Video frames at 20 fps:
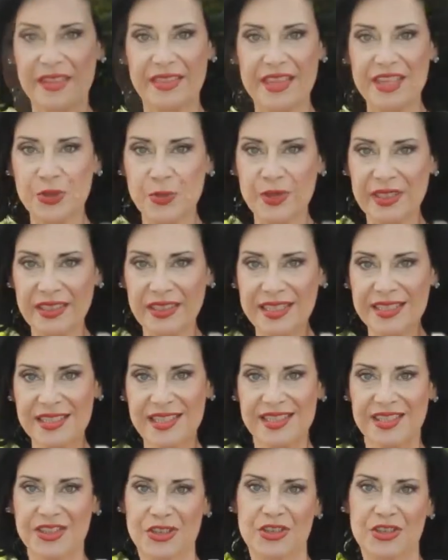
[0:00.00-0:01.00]
This
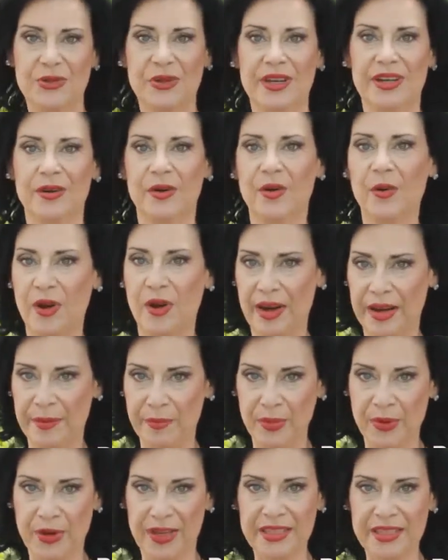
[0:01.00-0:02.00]
releases the trigger or
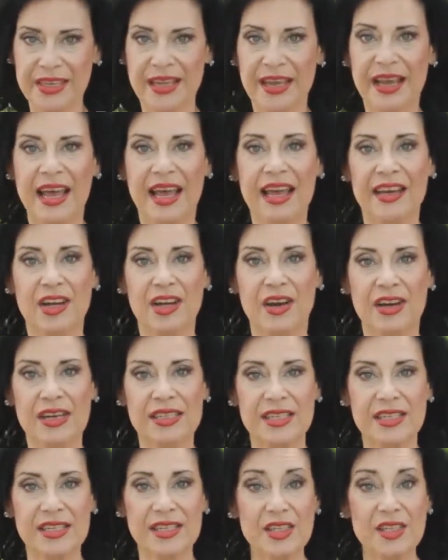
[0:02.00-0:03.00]
imprint and
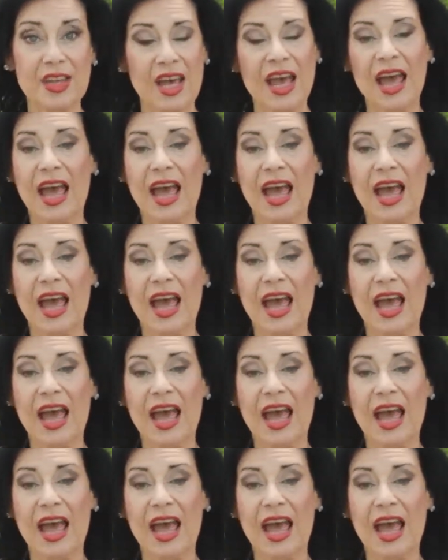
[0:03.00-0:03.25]
causes